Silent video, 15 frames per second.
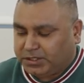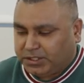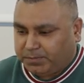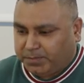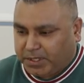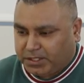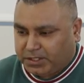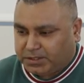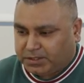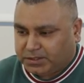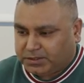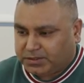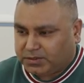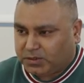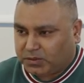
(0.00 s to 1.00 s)
depend
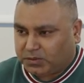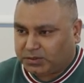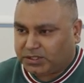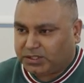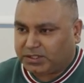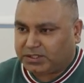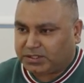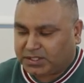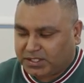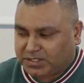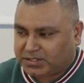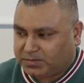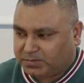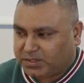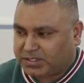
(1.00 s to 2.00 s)
on the
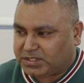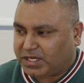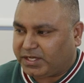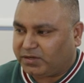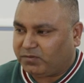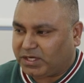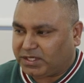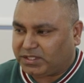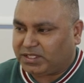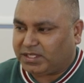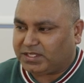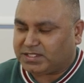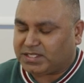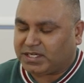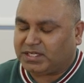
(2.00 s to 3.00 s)
customers, like, what they
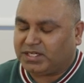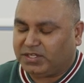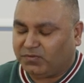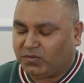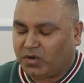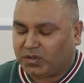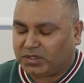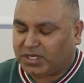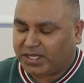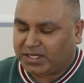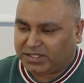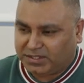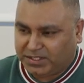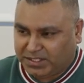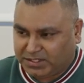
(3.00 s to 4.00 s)
exactly want.
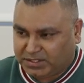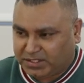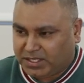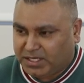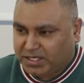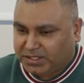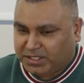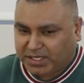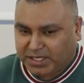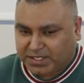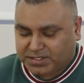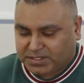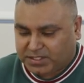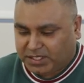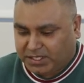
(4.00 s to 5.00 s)
Like, they
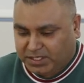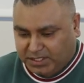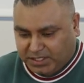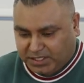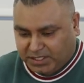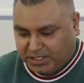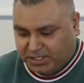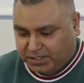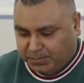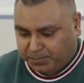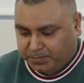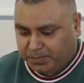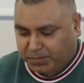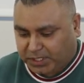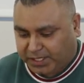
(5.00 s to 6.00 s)
can see,
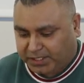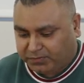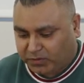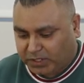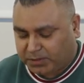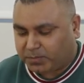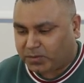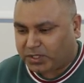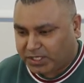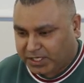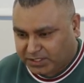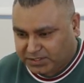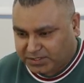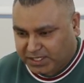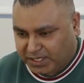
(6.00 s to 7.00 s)
like, what
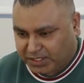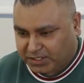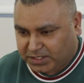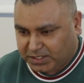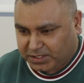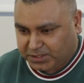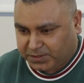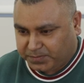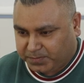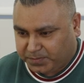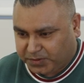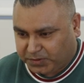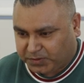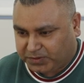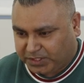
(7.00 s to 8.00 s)
products,
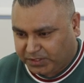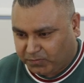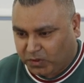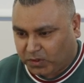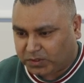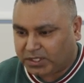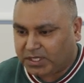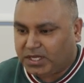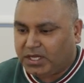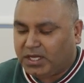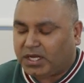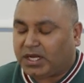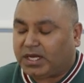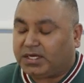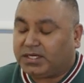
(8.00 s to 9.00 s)
they want.
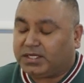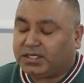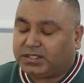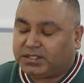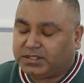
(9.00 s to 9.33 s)
And